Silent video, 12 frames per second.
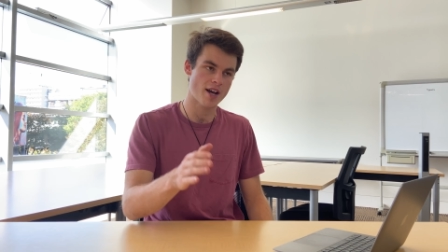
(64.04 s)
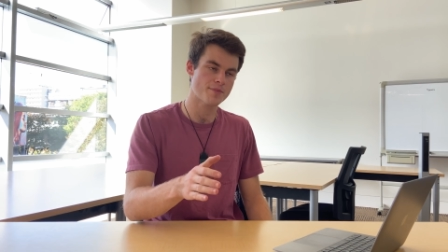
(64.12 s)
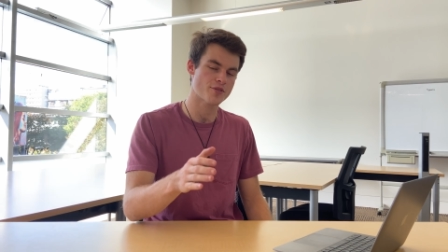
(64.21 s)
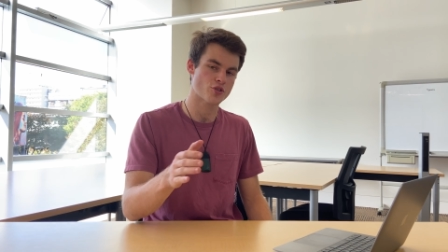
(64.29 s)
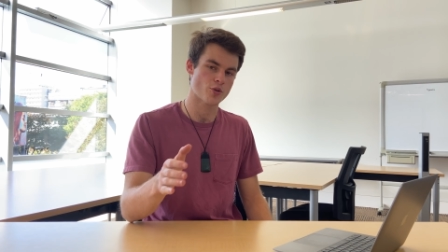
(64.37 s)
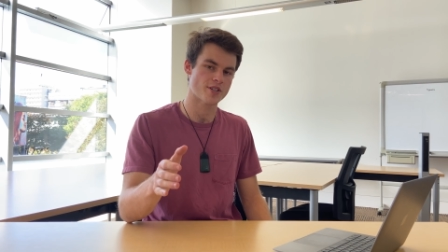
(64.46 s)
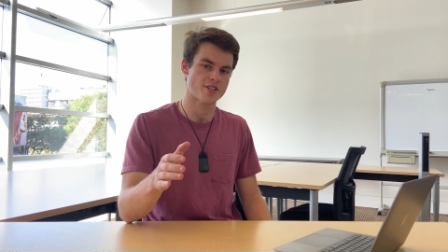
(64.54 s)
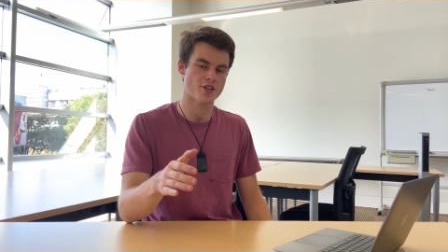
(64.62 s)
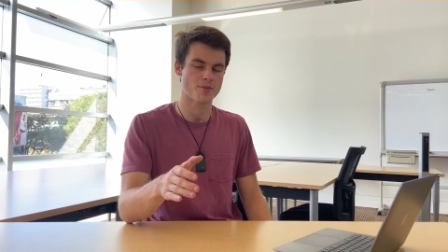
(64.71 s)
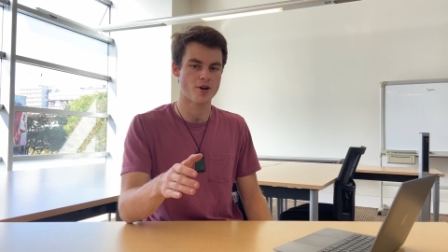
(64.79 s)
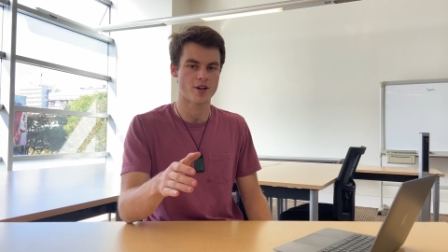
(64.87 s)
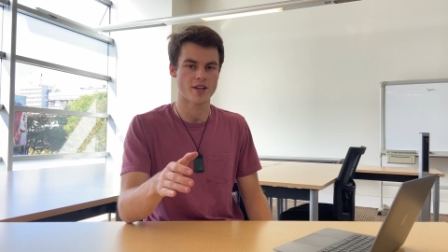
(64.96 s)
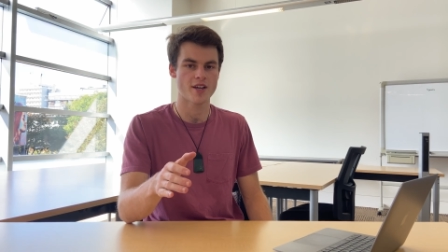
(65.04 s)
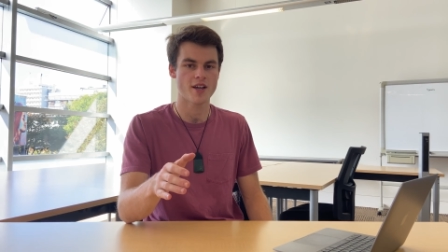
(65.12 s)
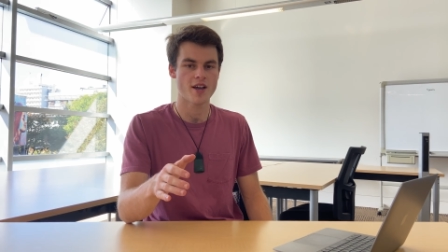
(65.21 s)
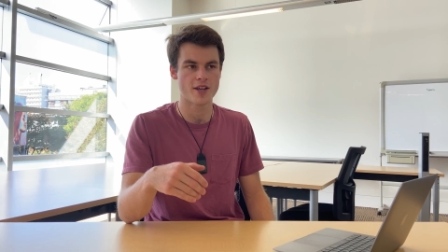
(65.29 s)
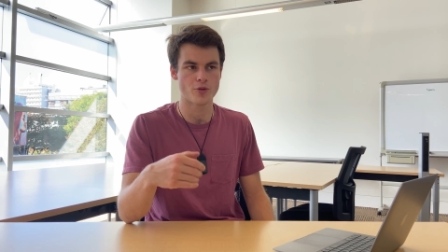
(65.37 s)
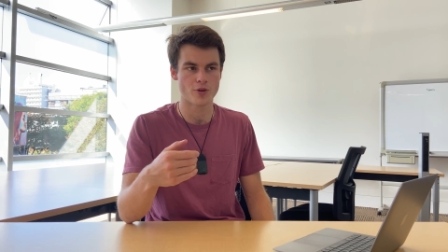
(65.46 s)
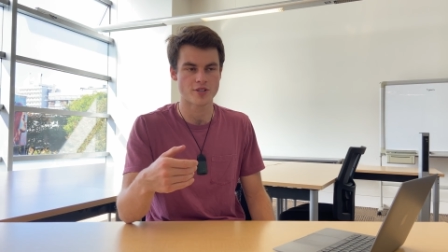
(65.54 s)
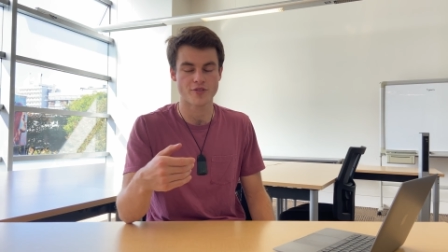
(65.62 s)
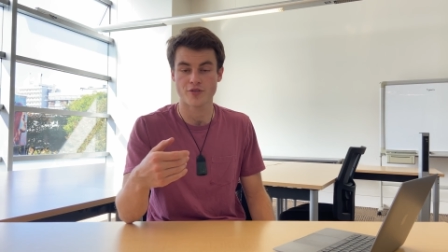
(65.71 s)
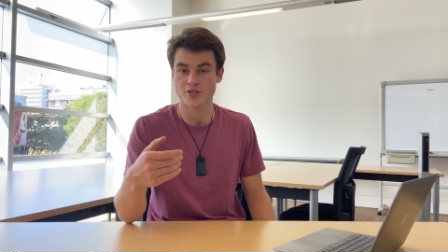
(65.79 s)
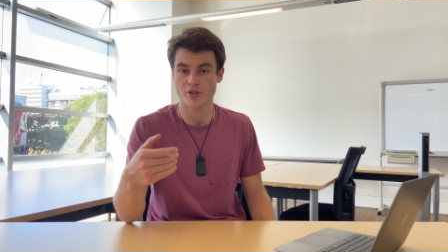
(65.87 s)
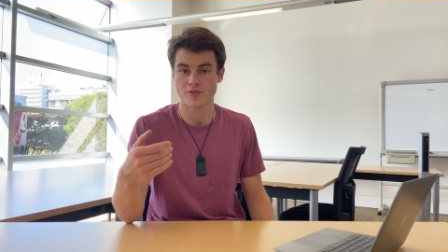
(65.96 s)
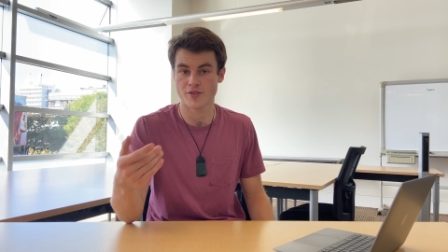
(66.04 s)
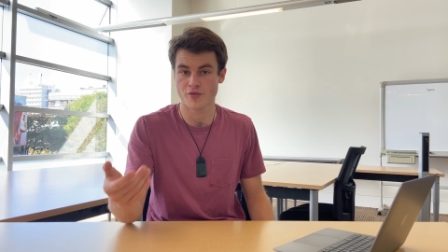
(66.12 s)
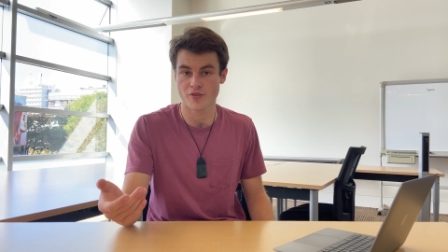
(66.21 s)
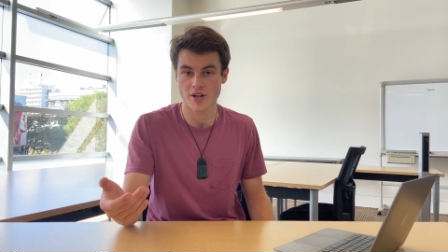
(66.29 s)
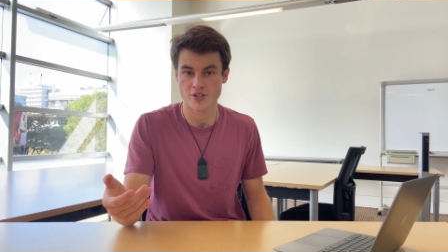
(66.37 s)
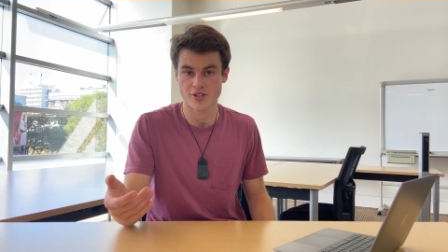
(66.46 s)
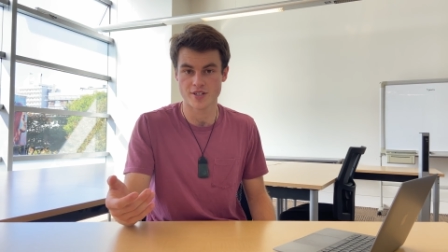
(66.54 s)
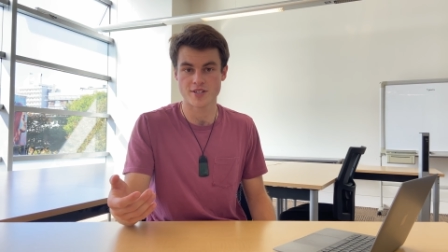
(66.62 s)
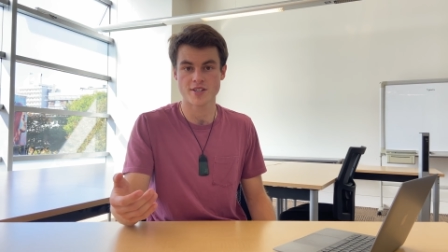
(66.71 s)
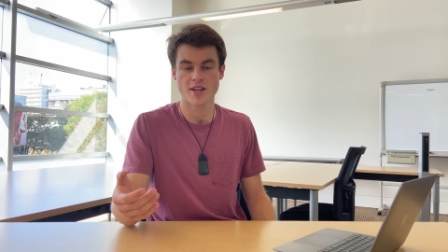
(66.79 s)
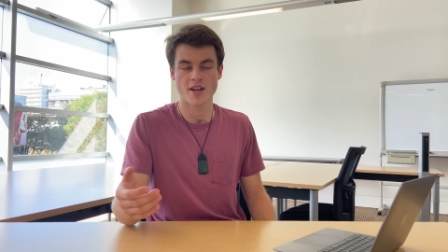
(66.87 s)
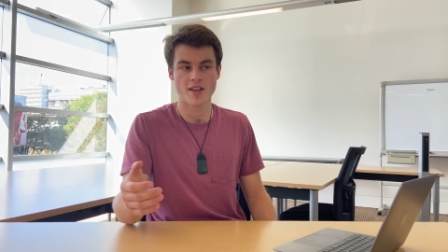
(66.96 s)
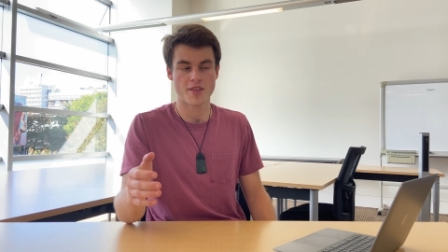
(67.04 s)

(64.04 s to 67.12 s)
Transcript: types of joints in your body uh, in order to serve different functions.